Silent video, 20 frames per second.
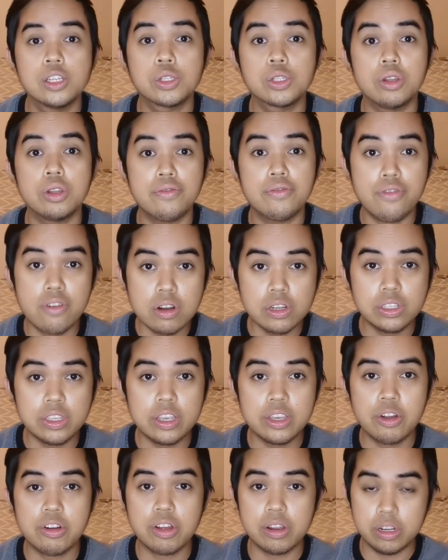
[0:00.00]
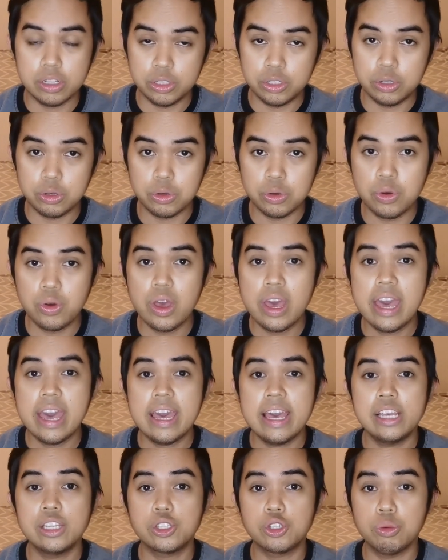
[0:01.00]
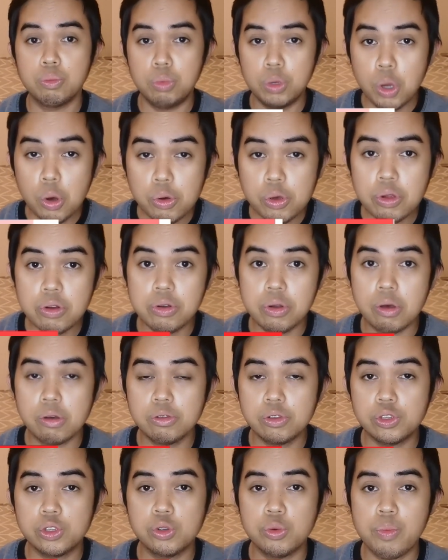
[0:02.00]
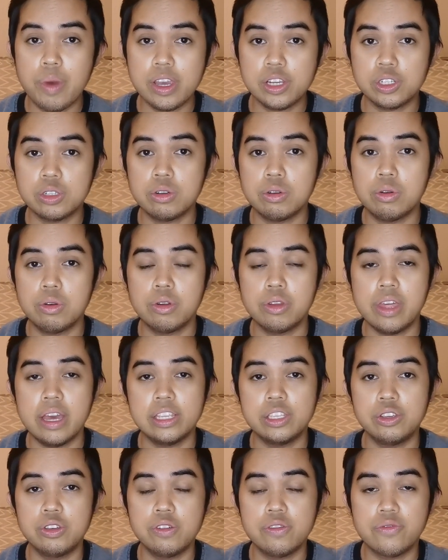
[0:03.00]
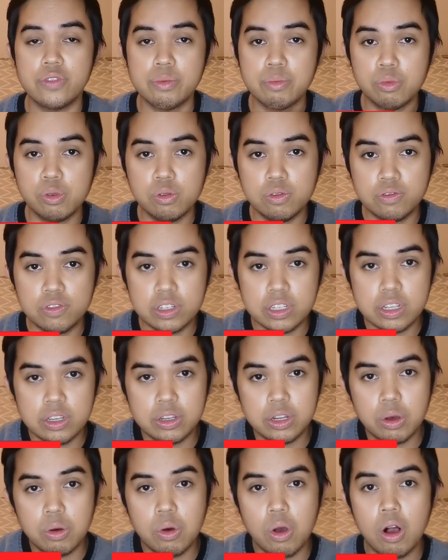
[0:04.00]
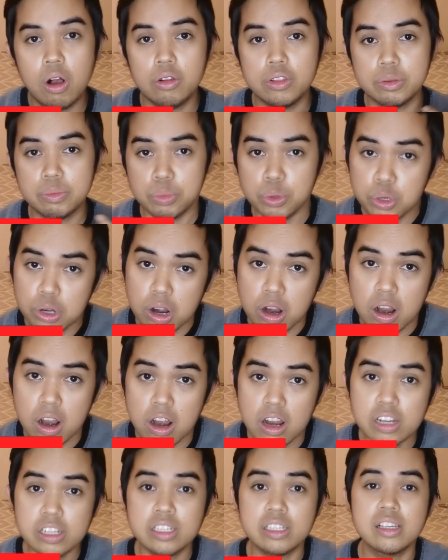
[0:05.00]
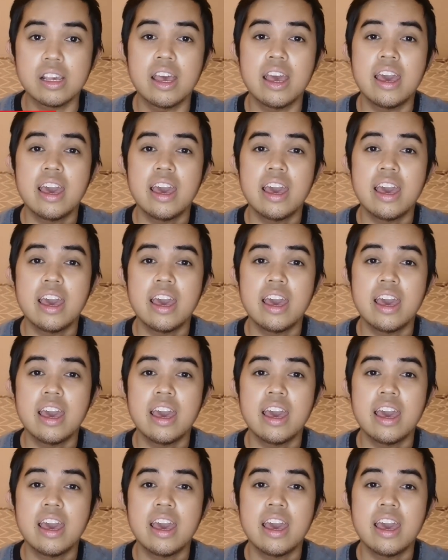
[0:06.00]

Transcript: So the first thing you're gonna do is to blow your nose to make sure that you've removed, you know, all the boogers